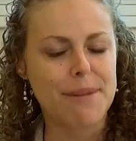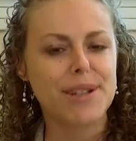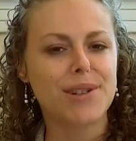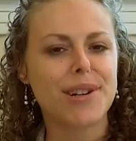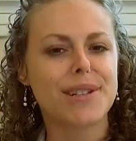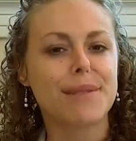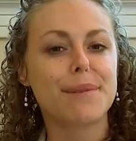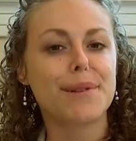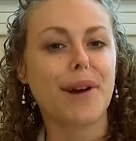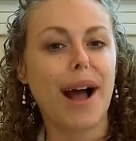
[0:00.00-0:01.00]
Be sure to
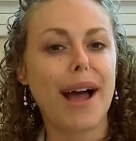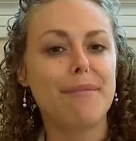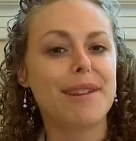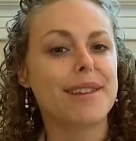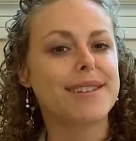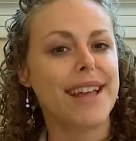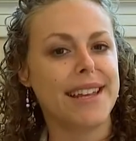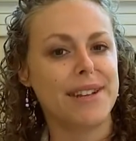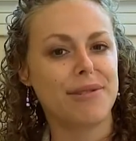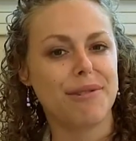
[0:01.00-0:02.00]
subscribe to the
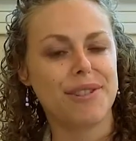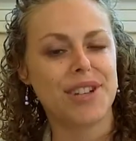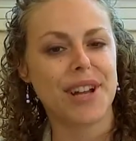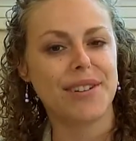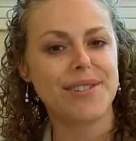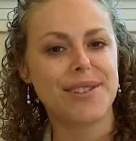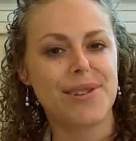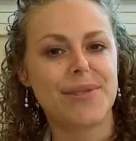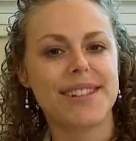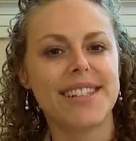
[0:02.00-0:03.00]
Psyche Truth channel so
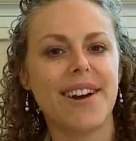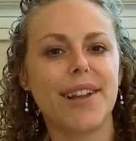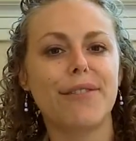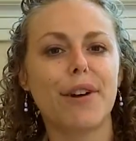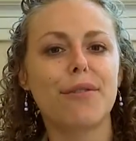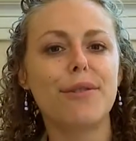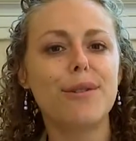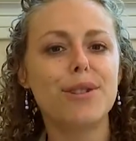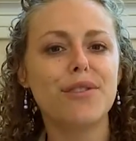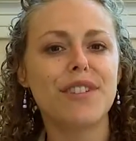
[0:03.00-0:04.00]
you can see all of our
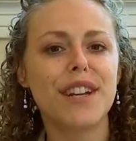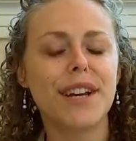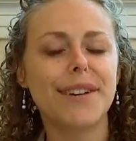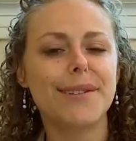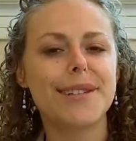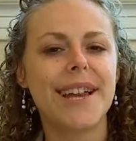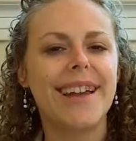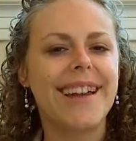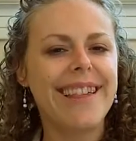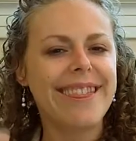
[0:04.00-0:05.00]
future videos.
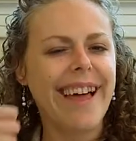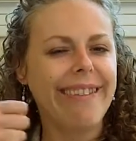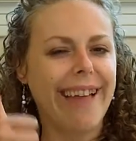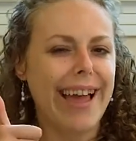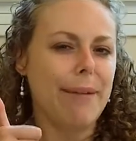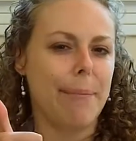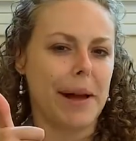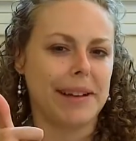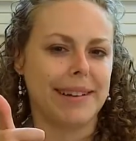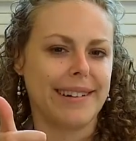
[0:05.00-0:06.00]
Hit that like
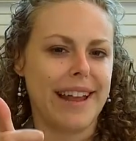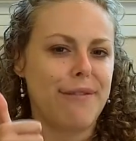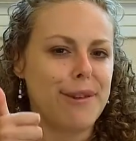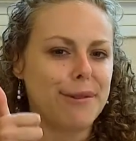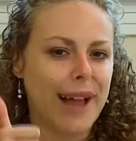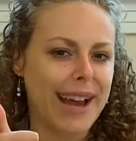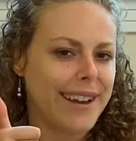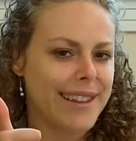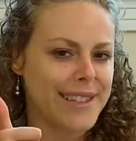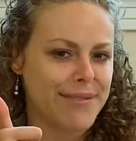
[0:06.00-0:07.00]
button if you
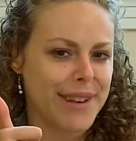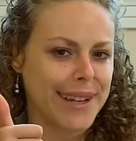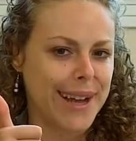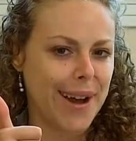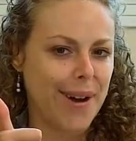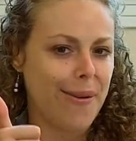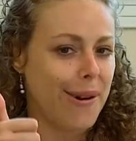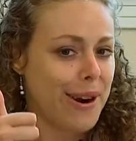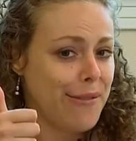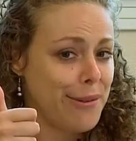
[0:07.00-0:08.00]
liked this video
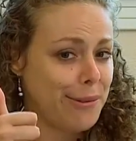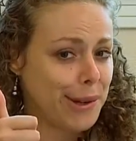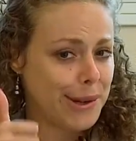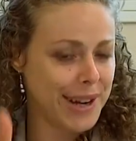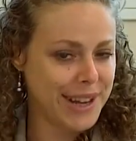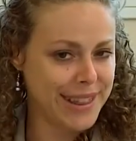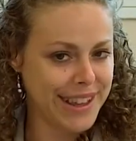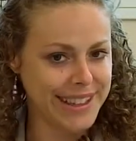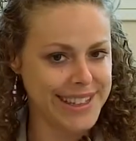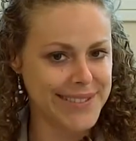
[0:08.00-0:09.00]
or if you learned
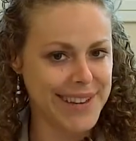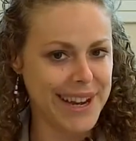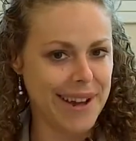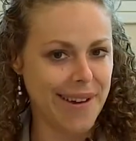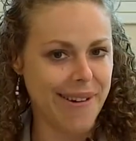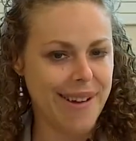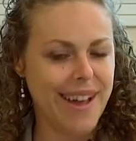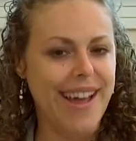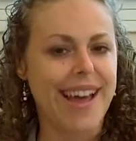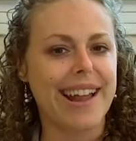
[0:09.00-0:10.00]
anything in this video,
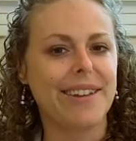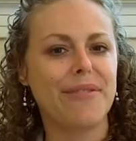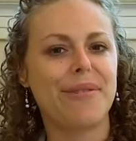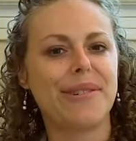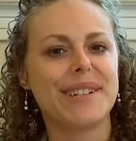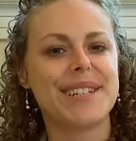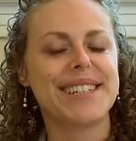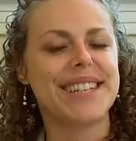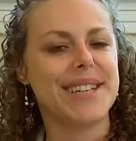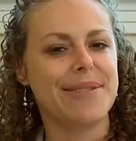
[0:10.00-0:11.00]
and I look forward to
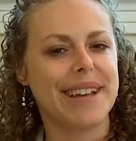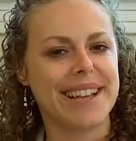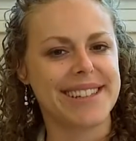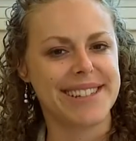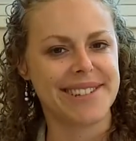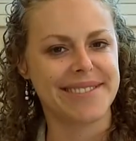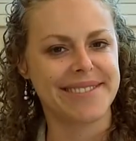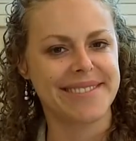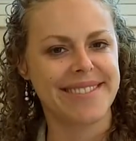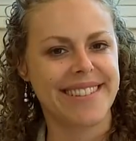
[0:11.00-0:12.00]
seeing you again
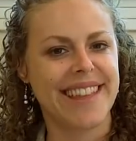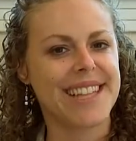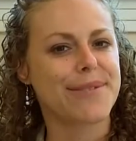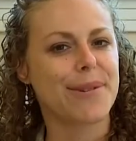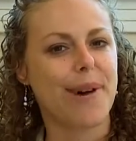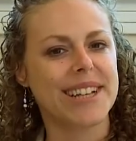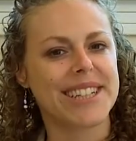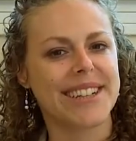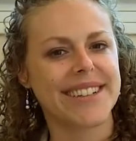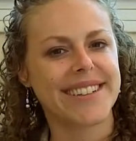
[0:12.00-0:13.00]
soon. Thanks for
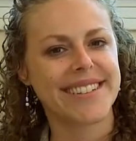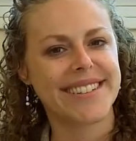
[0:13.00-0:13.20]
watching.